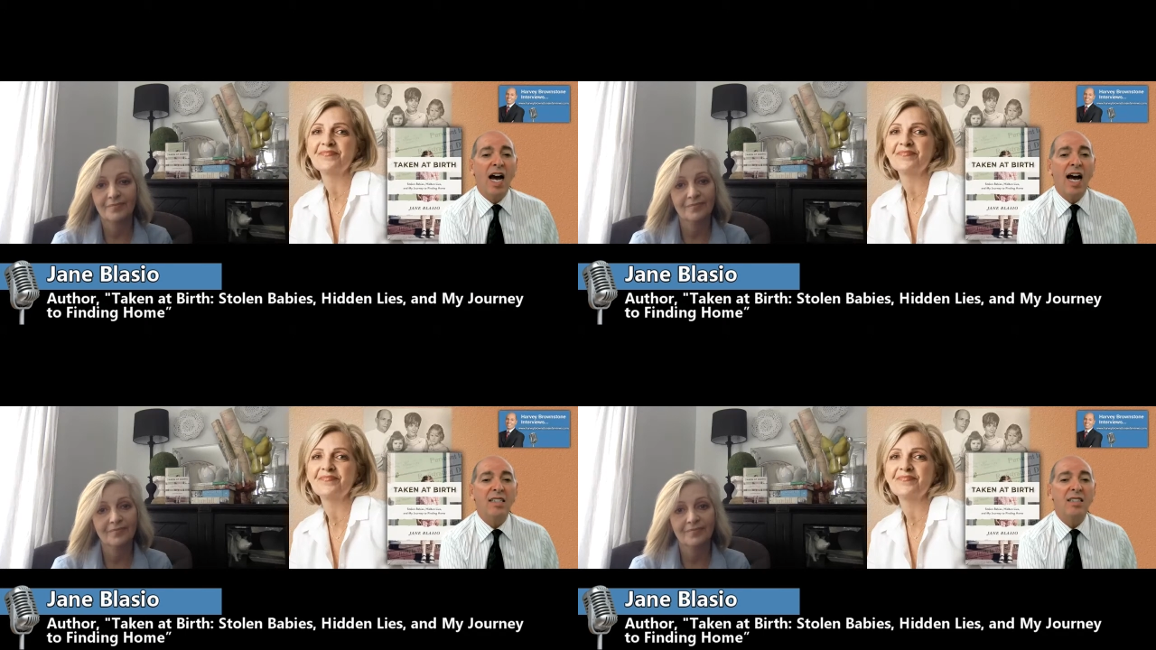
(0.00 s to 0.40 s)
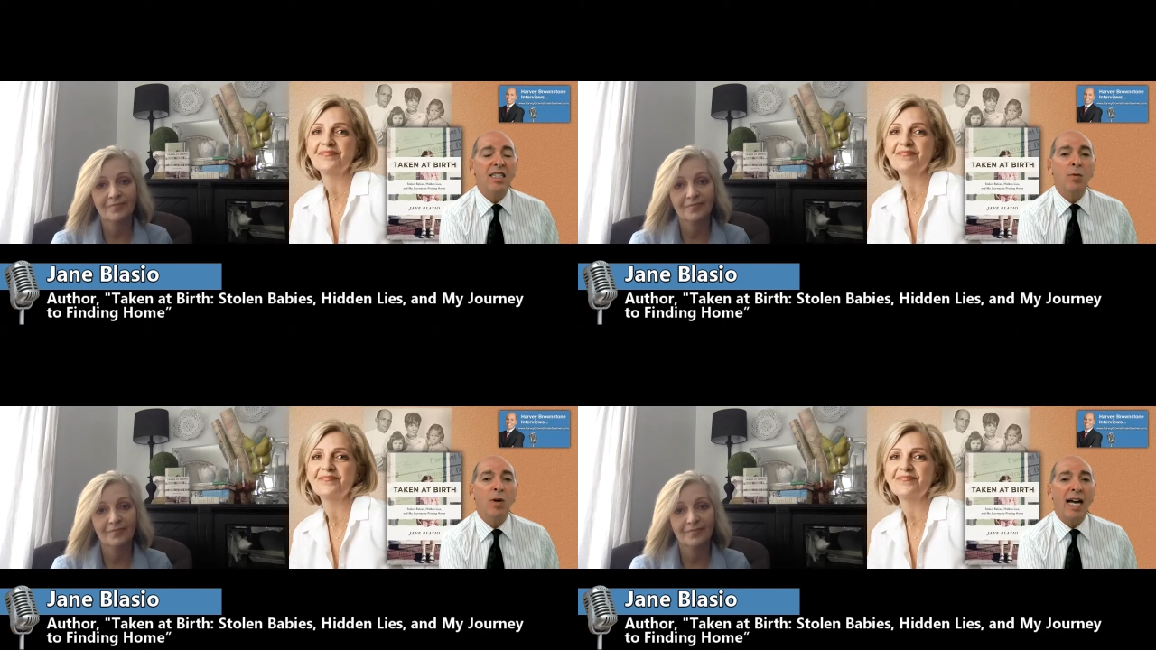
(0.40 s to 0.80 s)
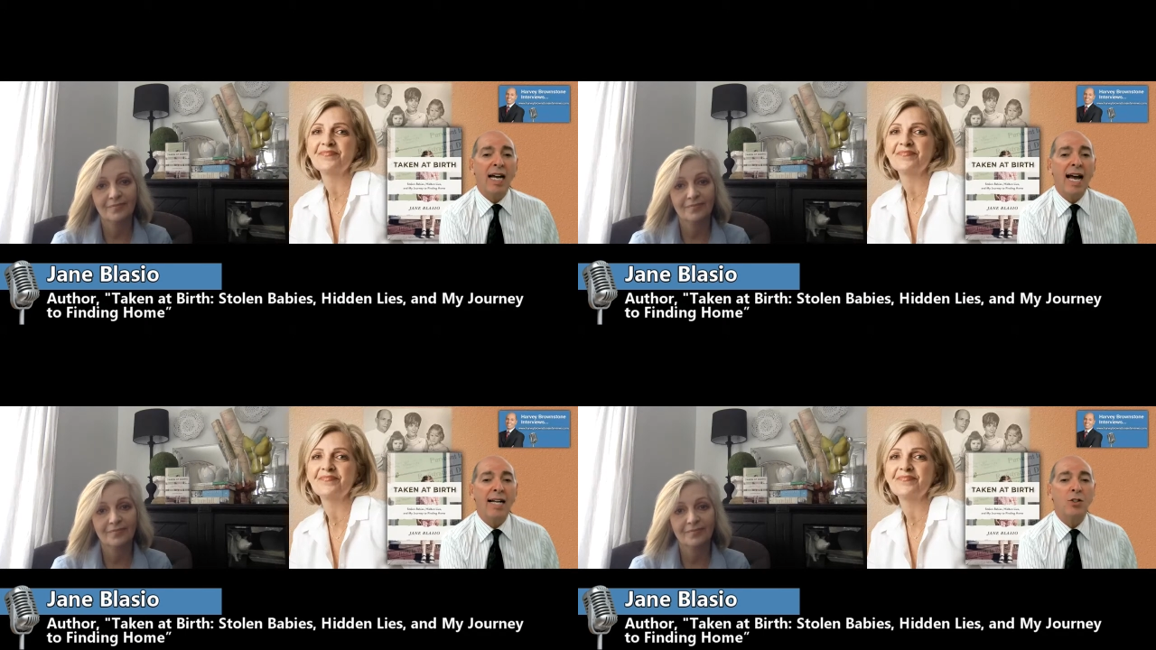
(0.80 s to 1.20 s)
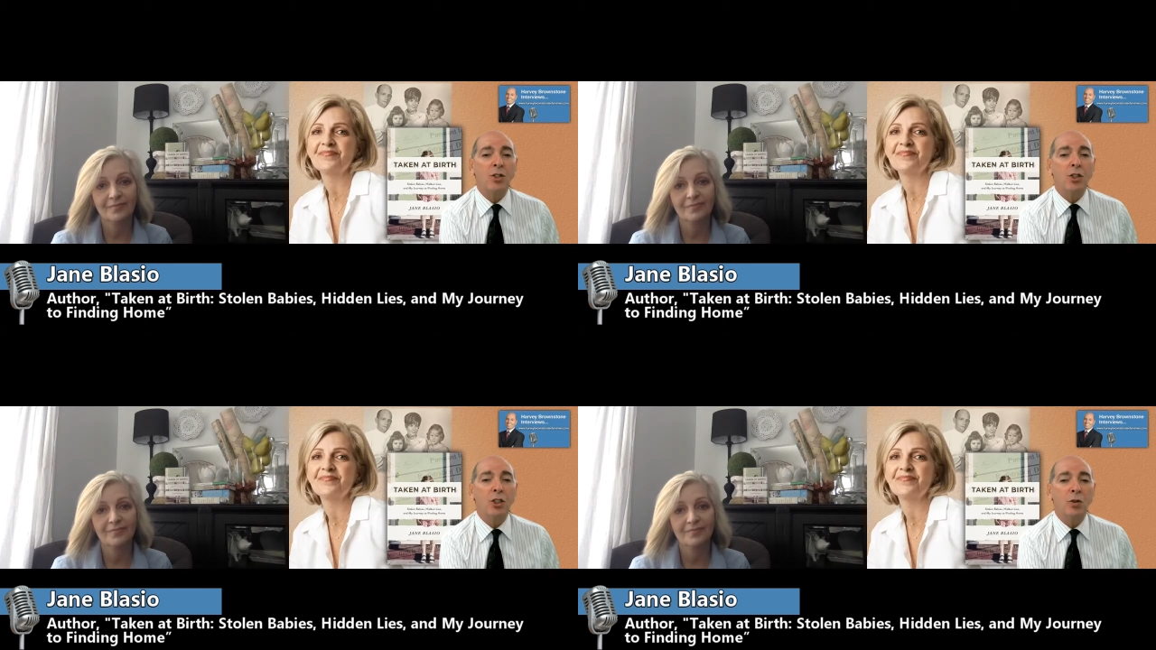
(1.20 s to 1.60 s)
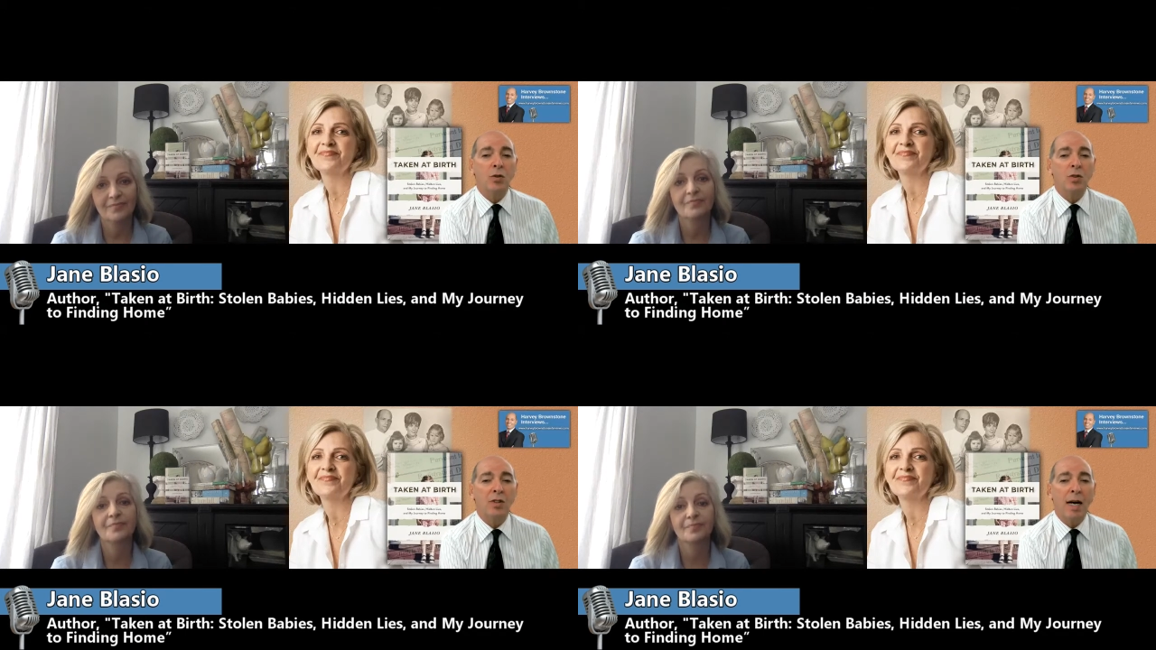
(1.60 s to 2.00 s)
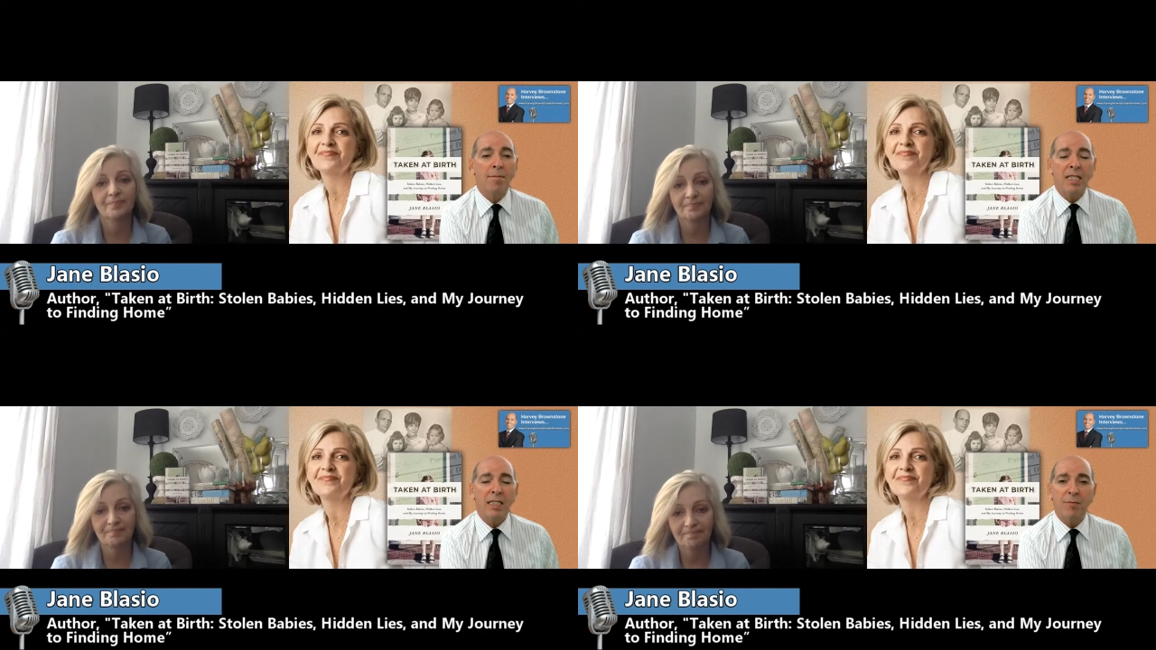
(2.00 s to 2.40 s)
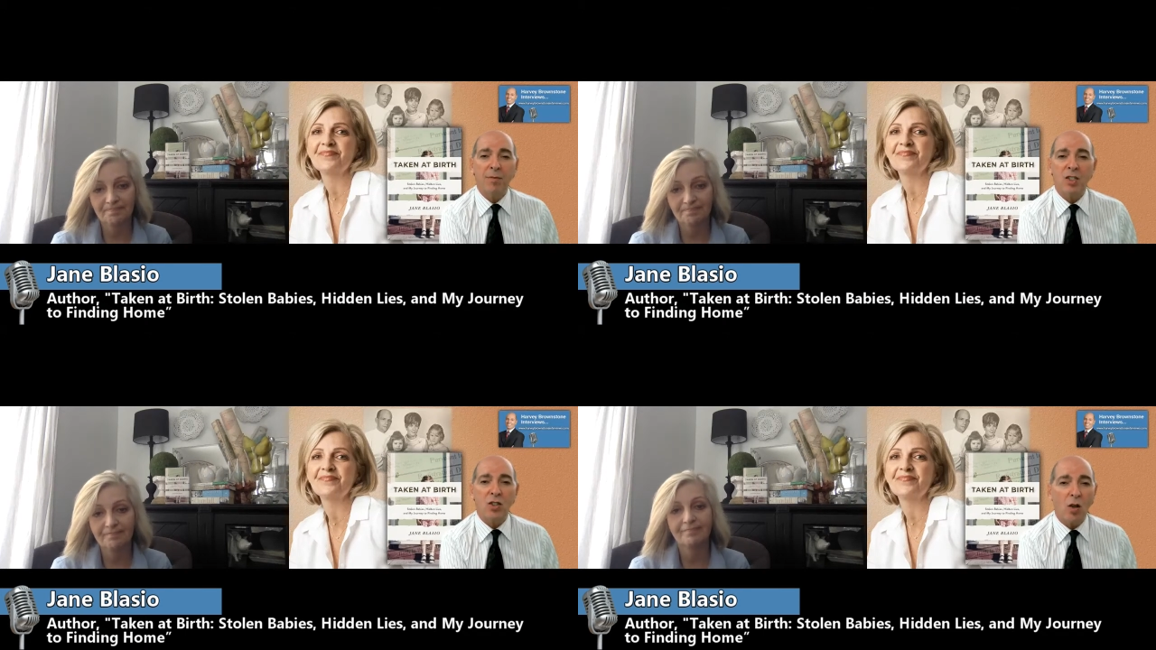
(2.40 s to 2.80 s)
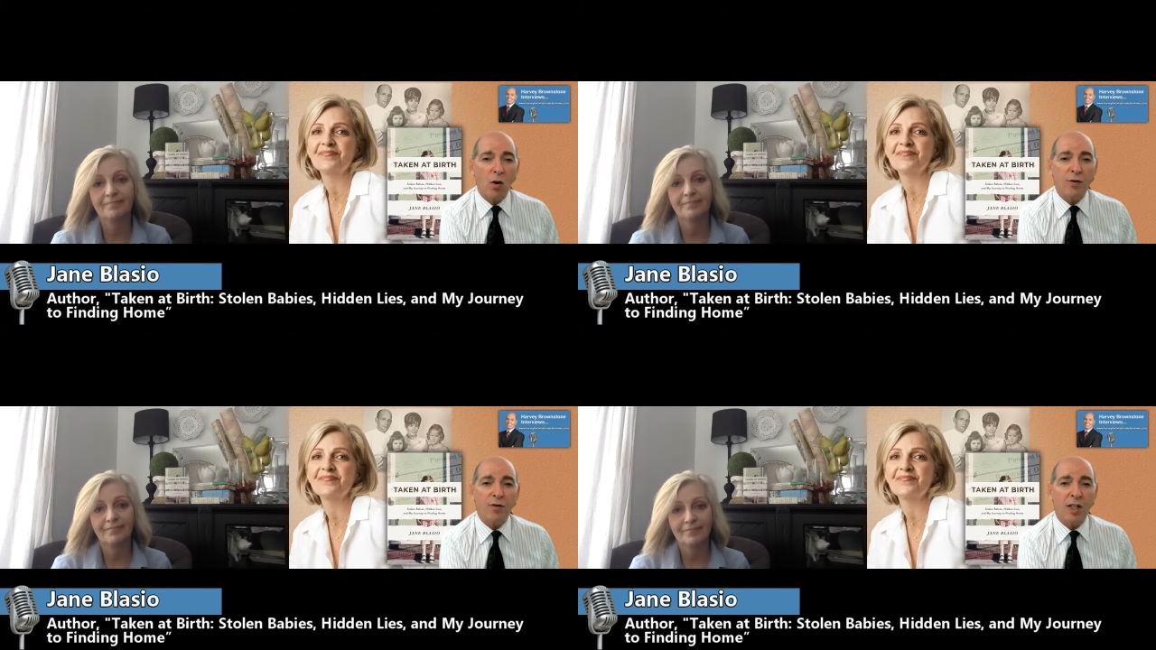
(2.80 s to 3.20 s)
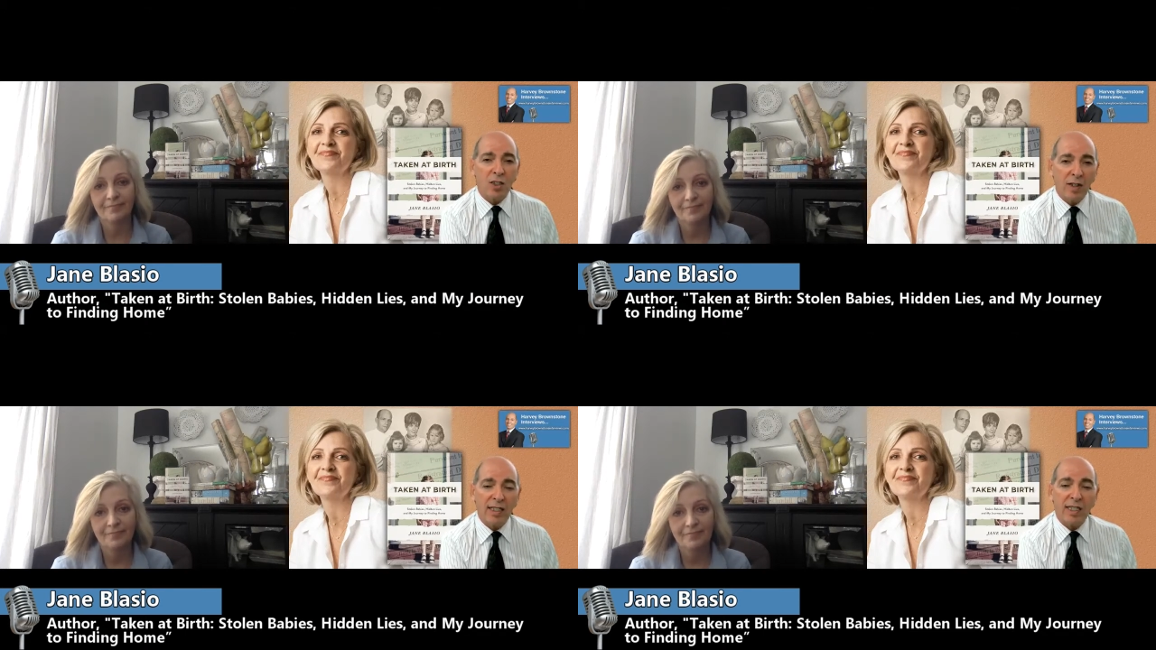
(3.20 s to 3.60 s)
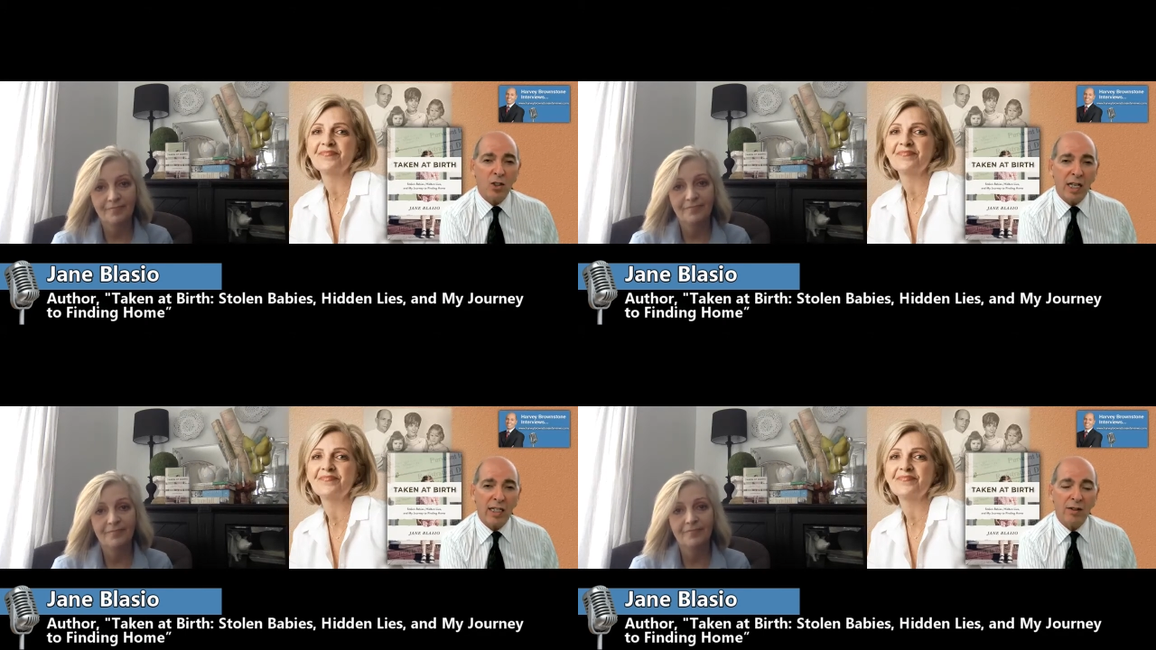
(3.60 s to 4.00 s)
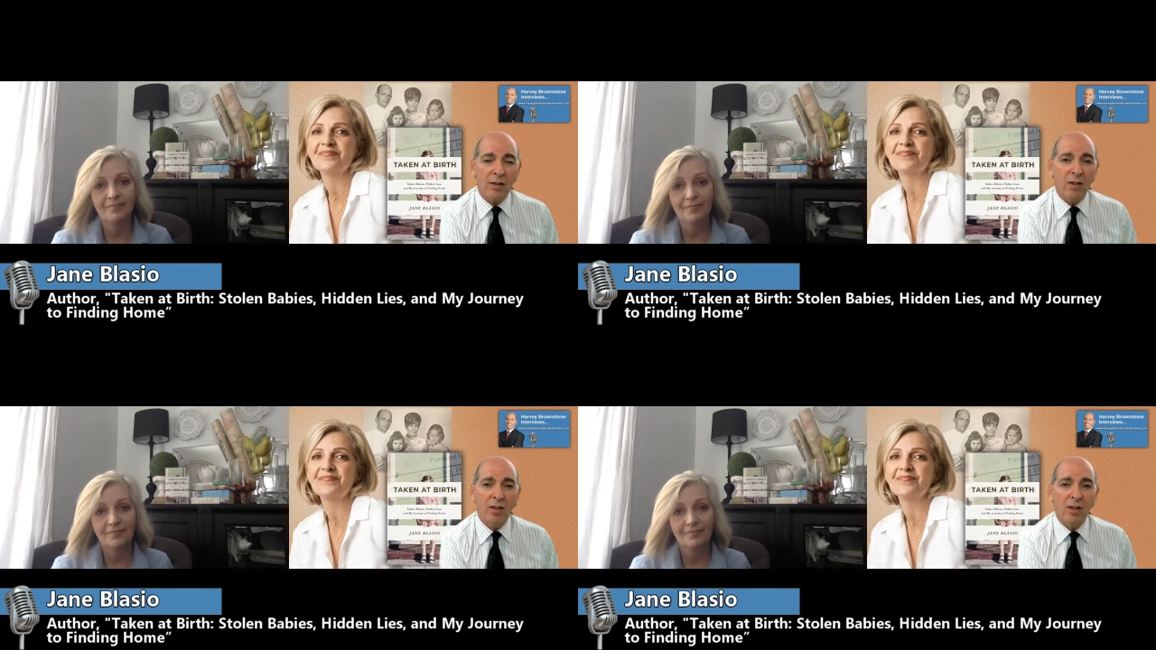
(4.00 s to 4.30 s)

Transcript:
Speaker 1: I did what I had to do. That must have been so frustrating, Jane.